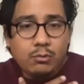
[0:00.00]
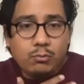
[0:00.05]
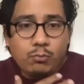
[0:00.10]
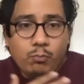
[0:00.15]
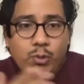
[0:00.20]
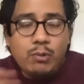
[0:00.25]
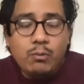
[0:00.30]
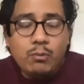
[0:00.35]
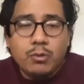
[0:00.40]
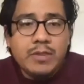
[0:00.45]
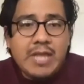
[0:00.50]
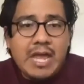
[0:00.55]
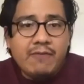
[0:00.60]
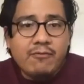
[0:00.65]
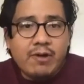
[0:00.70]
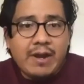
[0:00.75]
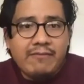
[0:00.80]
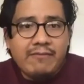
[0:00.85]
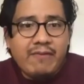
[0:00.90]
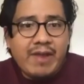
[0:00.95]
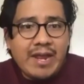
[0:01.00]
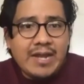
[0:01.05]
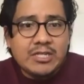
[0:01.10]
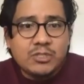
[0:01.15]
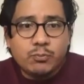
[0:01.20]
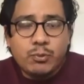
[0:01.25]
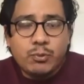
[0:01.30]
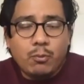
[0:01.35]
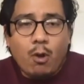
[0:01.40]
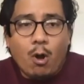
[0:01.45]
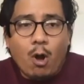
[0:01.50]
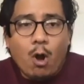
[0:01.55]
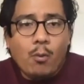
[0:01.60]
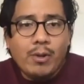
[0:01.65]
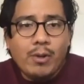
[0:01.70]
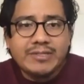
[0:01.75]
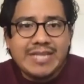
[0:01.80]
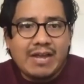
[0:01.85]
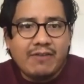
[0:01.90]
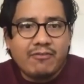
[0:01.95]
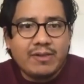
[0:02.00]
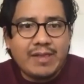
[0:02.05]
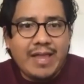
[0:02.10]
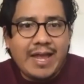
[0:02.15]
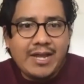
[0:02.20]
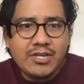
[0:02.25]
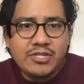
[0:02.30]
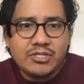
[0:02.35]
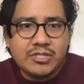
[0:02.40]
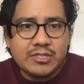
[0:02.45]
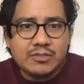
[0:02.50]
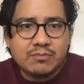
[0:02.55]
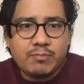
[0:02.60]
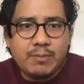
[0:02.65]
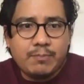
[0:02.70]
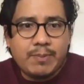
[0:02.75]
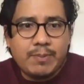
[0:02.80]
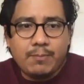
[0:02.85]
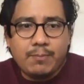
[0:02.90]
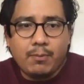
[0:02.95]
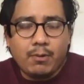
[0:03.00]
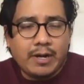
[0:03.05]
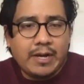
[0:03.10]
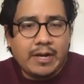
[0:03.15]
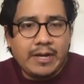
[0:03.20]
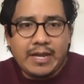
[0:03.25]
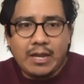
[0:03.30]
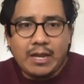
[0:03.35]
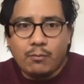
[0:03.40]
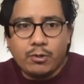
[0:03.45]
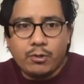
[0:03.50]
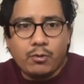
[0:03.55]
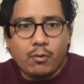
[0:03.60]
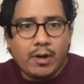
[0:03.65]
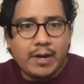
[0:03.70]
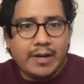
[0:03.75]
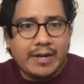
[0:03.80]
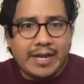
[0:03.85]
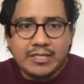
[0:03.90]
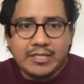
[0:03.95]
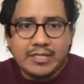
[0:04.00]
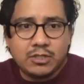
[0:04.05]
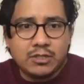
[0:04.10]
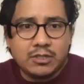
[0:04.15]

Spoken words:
We will never advance. We will always have clashes. People are going to get reorganized.